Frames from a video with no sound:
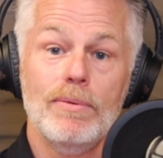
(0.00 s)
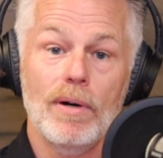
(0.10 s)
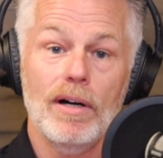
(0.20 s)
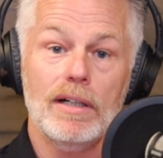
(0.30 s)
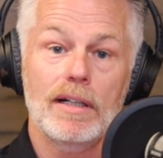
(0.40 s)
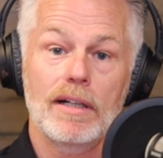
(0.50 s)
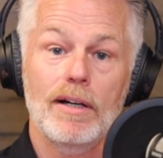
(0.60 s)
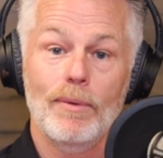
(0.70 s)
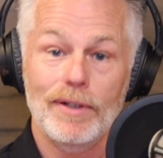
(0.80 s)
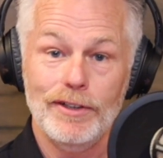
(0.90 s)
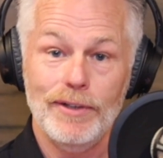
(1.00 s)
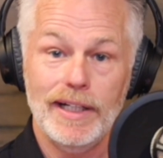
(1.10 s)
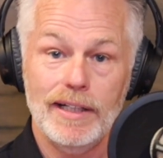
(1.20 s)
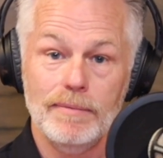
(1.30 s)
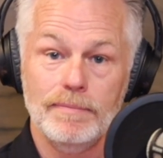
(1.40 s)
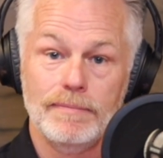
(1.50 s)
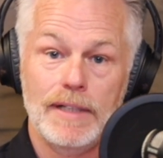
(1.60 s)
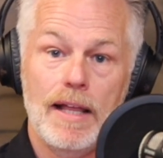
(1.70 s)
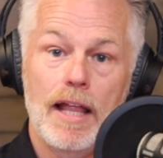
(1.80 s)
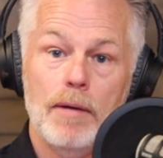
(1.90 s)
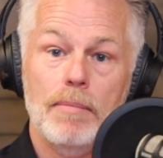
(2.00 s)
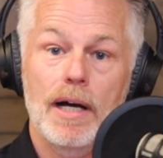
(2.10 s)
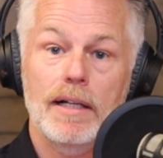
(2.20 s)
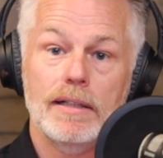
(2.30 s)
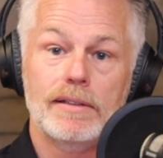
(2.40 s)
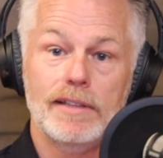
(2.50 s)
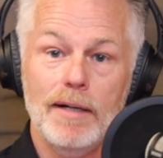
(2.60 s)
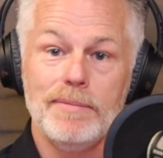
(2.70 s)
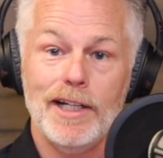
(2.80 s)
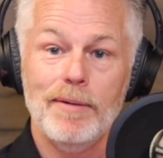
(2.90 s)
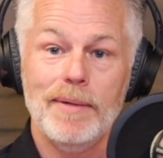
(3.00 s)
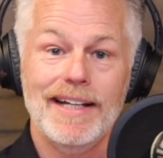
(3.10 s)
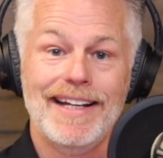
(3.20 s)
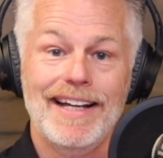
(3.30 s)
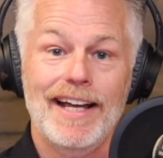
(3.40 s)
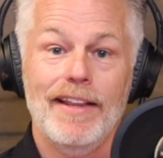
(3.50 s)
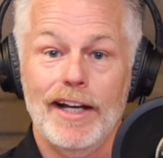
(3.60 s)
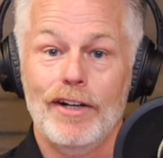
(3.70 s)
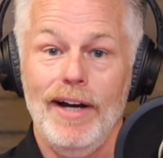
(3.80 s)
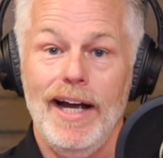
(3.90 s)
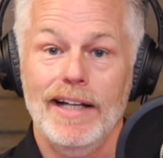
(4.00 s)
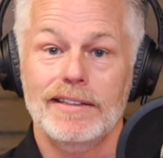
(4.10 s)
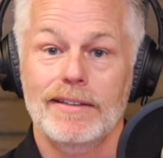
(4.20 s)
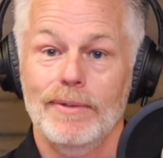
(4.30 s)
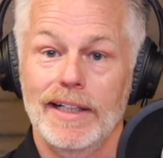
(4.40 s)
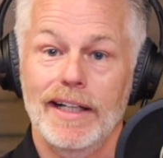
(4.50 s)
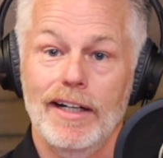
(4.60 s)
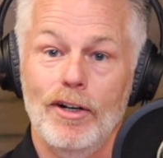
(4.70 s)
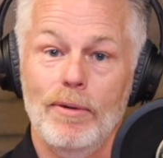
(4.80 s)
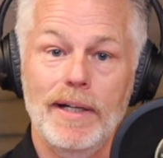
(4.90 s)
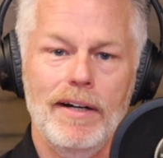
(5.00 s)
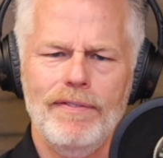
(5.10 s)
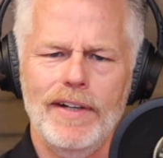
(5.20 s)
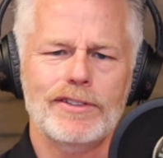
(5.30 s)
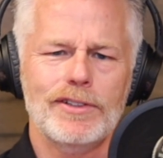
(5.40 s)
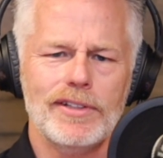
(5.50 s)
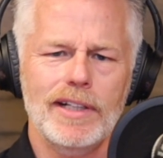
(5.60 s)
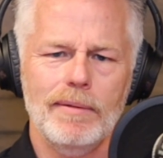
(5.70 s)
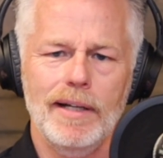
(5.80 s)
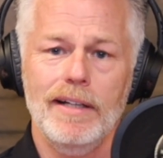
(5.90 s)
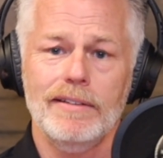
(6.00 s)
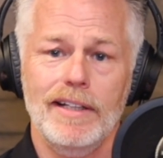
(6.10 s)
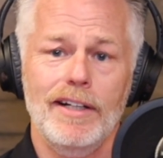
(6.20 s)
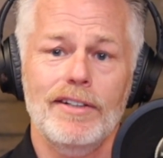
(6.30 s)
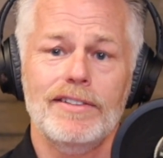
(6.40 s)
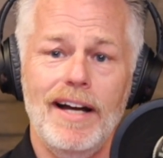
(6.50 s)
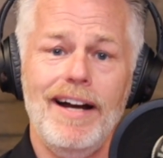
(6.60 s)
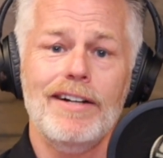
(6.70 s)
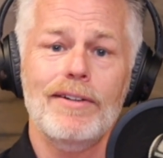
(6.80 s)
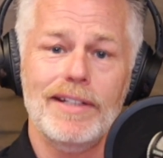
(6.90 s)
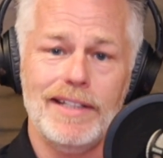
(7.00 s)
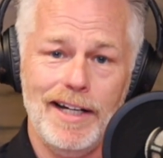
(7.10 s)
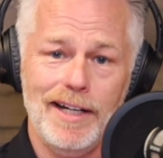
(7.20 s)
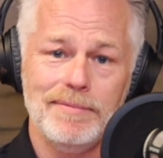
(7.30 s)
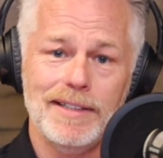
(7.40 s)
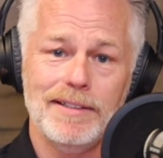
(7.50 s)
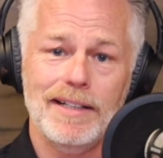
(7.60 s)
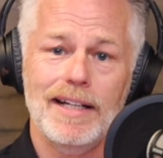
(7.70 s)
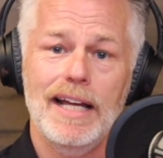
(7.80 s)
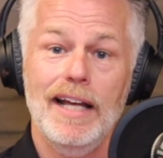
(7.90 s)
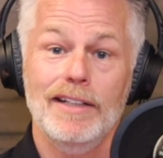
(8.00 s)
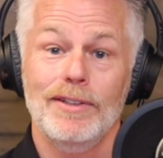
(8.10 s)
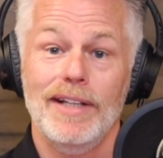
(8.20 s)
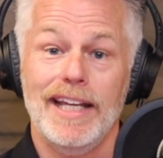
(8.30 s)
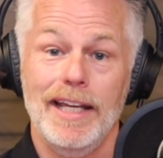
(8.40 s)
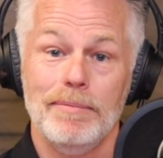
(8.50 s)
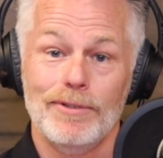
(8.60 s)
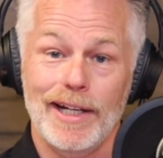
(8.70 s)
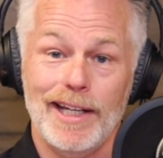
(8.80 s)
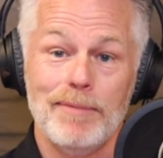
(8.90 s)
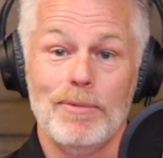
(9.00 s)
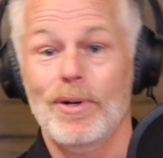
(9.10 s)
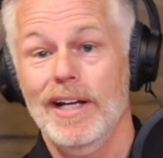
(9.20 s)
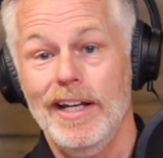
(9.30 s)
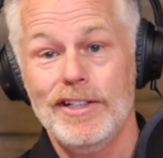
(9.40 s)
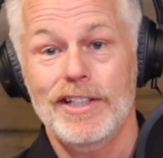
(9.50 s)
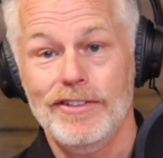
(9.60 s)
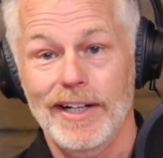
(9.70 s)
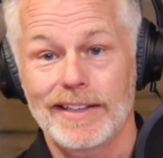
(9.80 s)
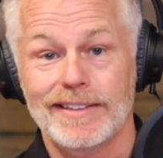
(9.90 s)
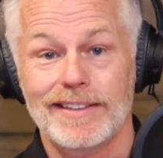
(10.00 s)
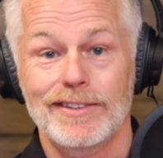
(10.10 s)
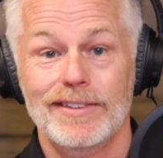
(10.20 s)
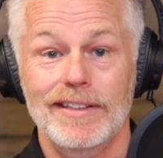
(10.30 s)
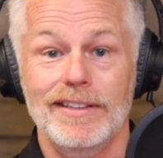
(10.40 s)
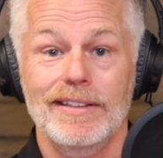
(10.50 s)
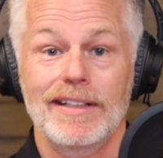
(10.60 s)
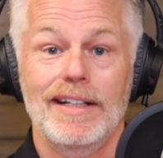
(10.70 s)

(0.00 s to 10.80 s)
work when they're drinking them, but some tell me they crash when they get home and it affects their sleep. Hence, they are tired all the time, and so they keep drinking more energy drinks. Consider